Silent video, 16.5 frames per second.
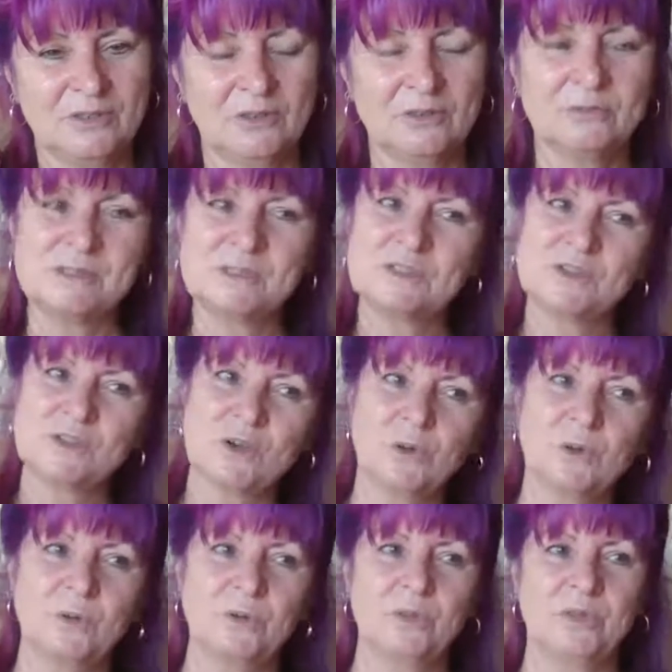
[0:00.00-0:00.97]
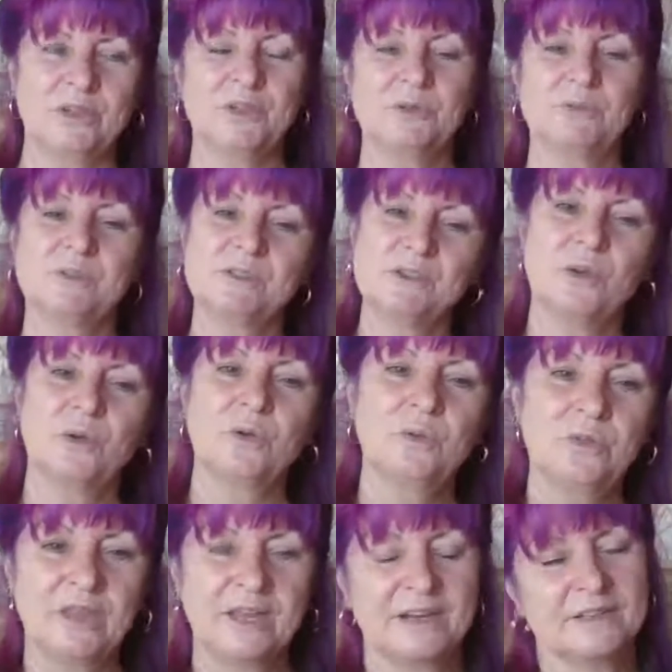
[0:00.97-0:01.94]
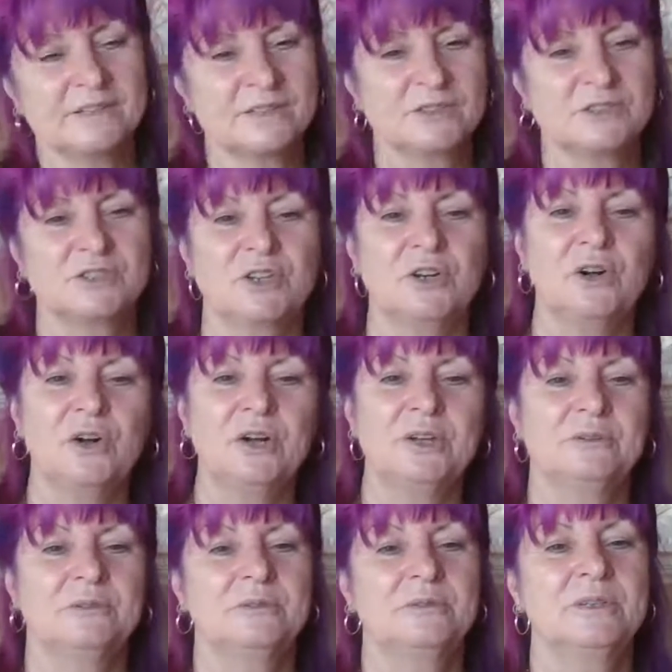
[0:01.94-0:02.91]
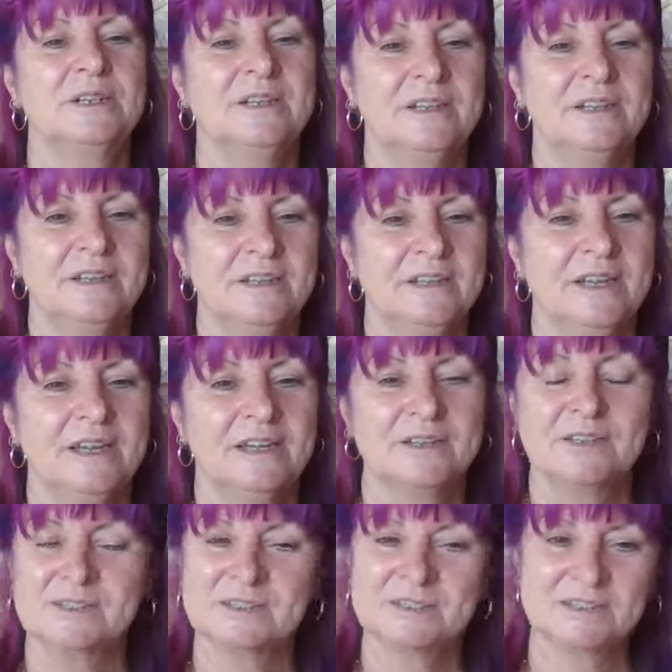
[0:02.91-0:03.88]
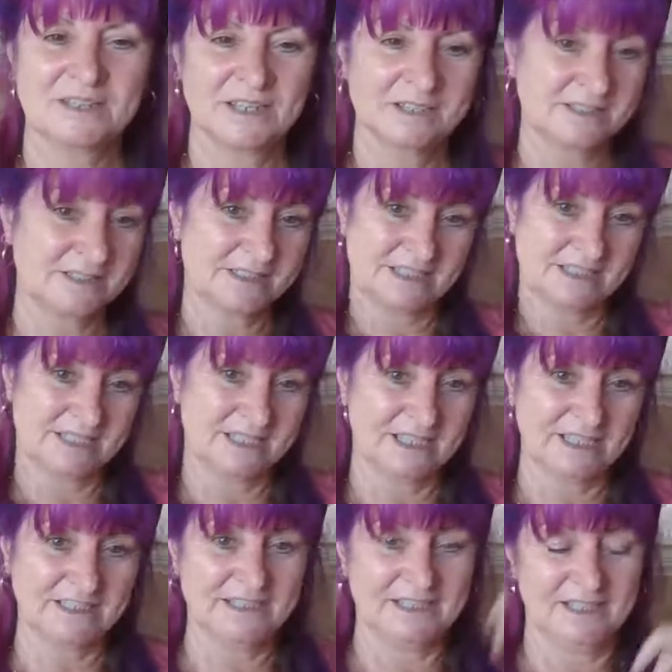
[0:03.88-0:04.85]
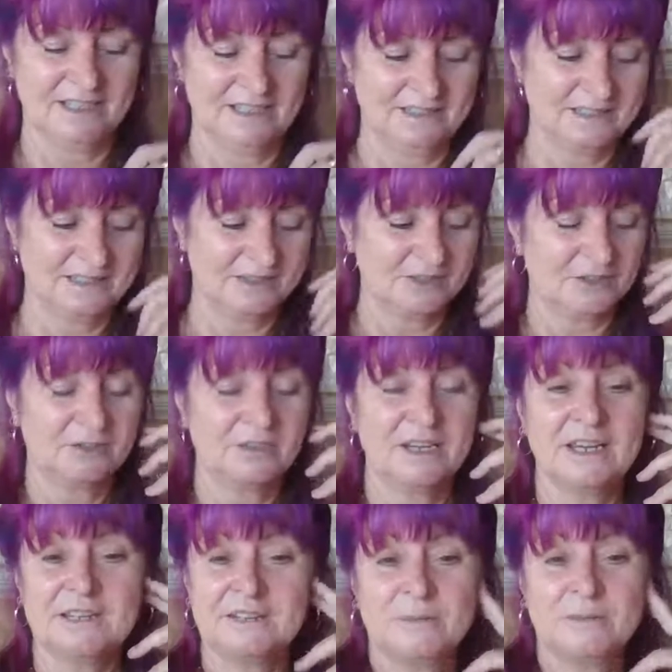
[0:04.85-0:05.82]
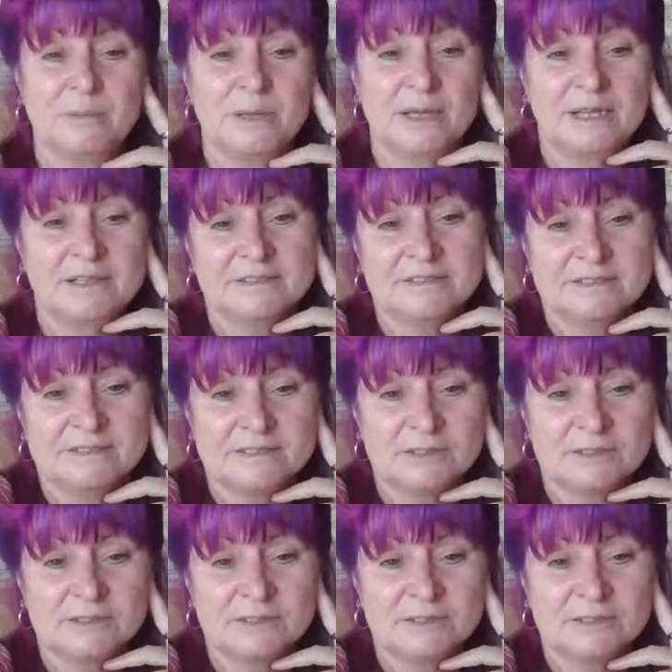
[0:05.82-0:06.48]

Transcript: I was told that you were told that as a child, and it stayed there, and it created a pattern.